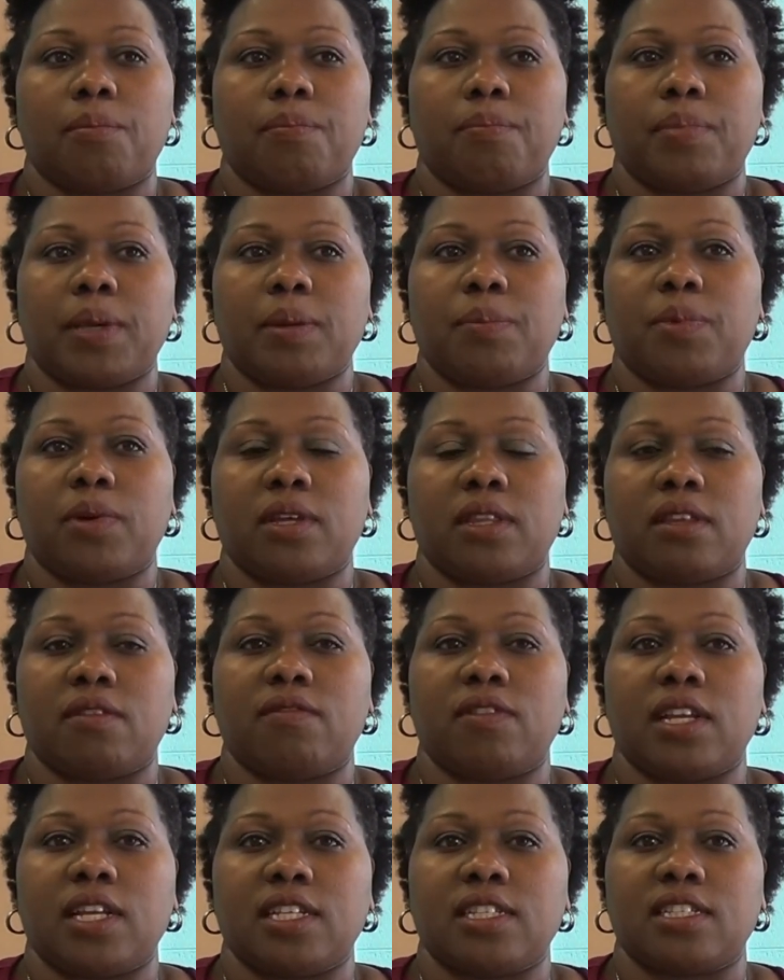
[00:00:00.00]
people in the
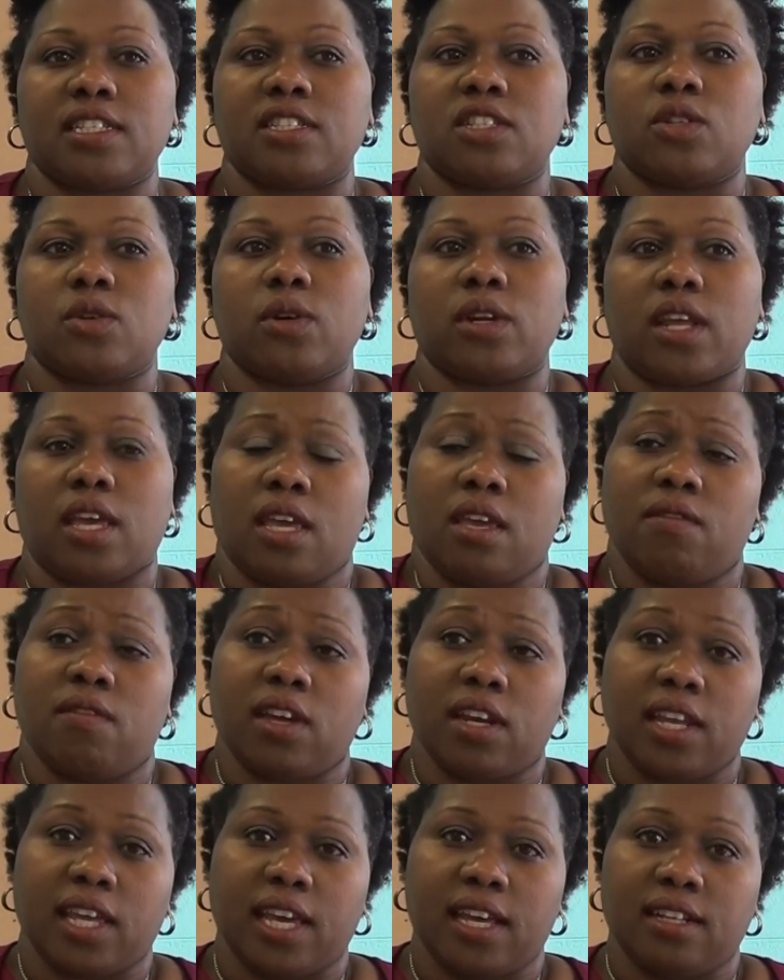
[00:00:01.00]
villages don't
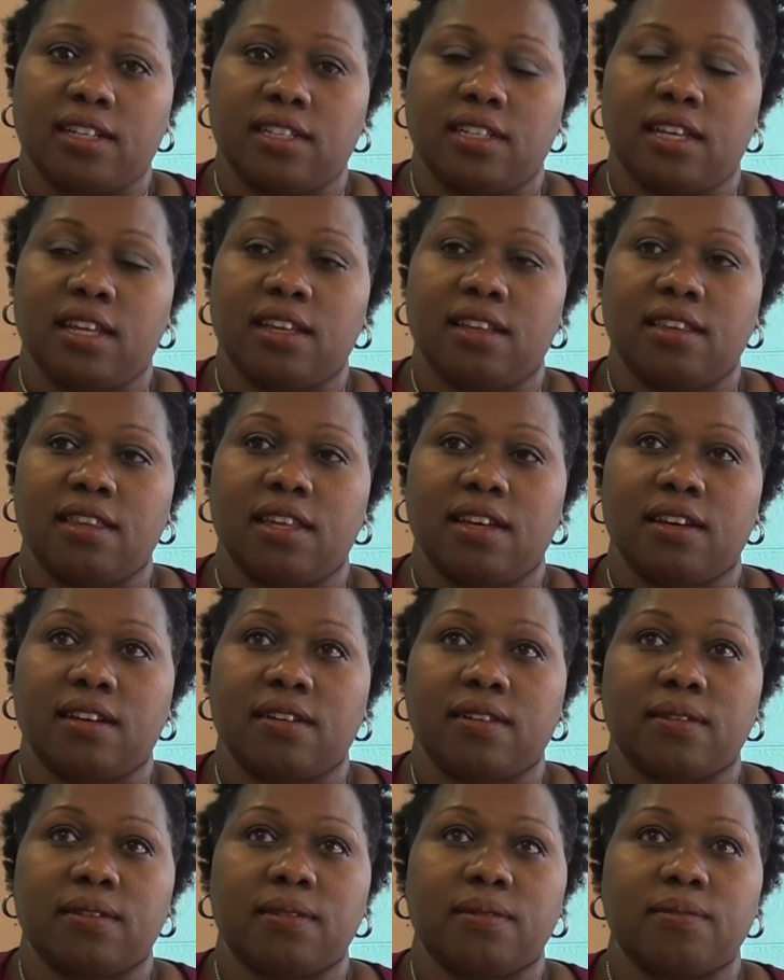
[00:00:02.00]
even get
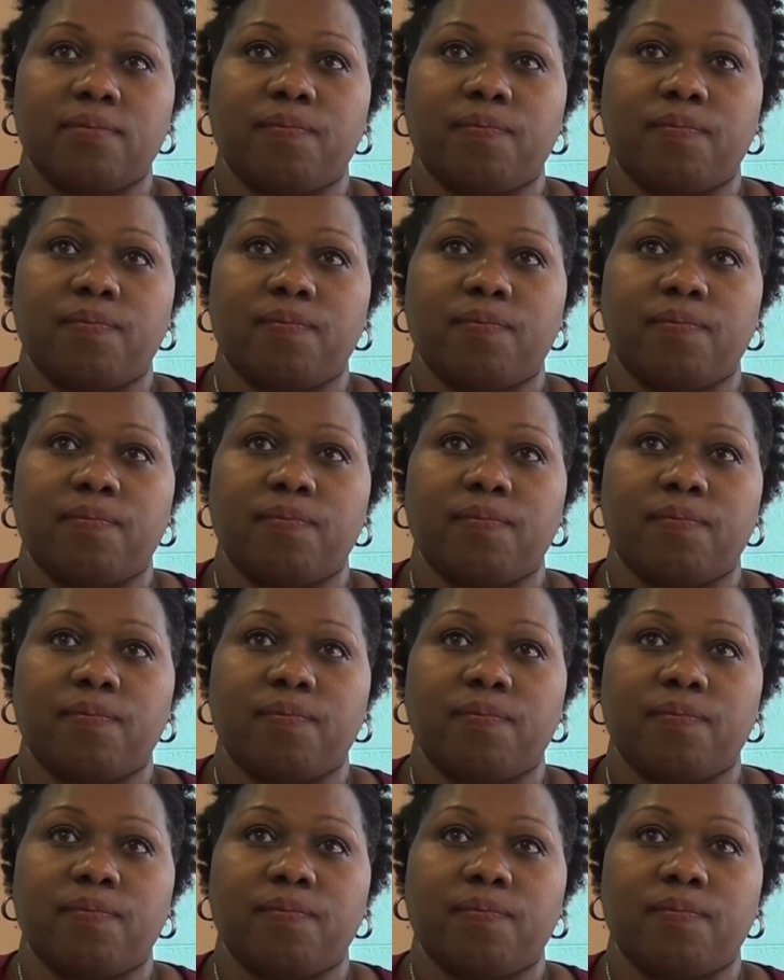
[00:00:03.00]
the